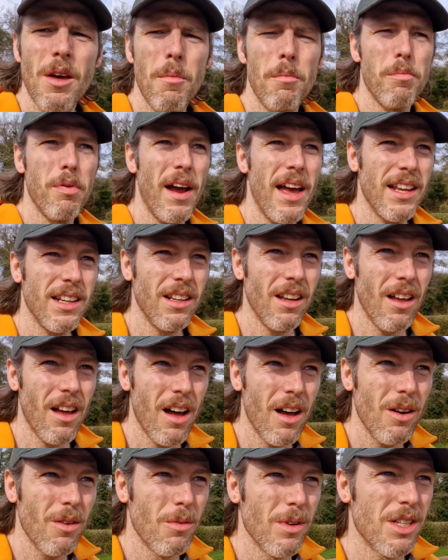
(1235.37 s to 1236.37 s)
Brehon
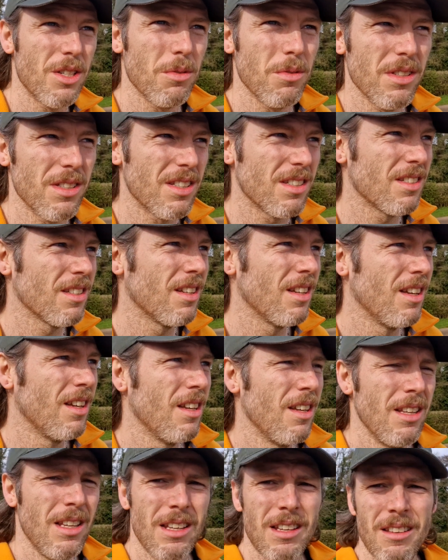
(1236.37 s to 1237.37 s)
law, which was
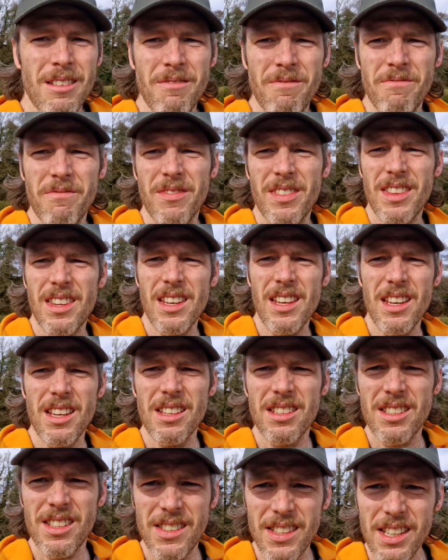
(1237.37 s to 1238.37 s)
the
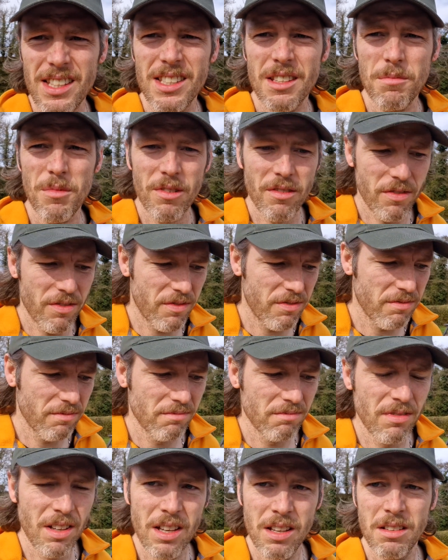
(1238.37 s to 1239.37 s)
system of
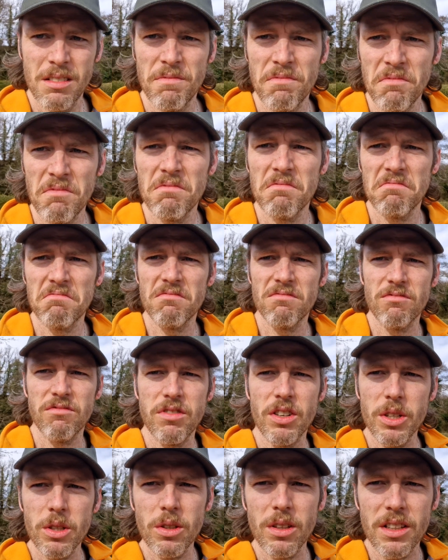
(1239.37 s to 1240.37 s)

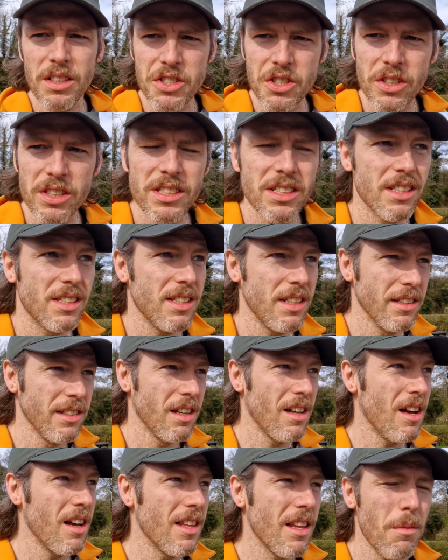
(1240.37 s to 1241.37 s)
rule and justice and
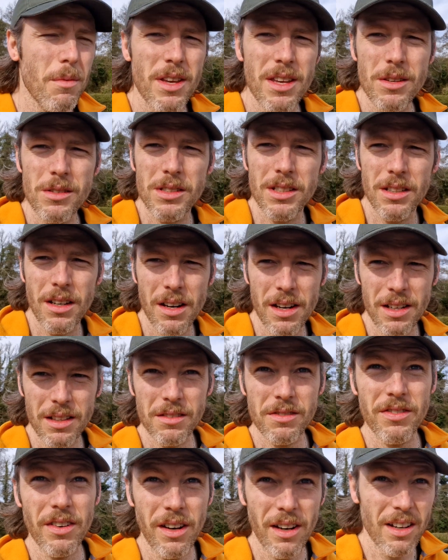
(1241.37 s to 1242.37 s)
law that we used in Ireland
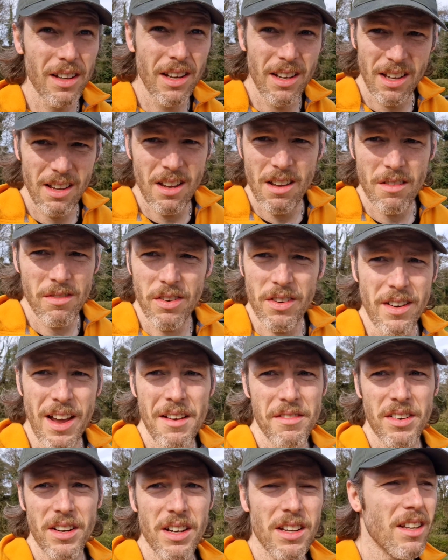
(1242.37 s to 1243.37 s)
for
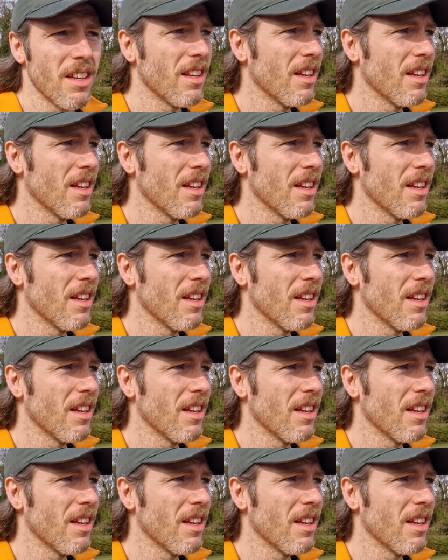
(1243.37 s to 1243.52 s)
forever,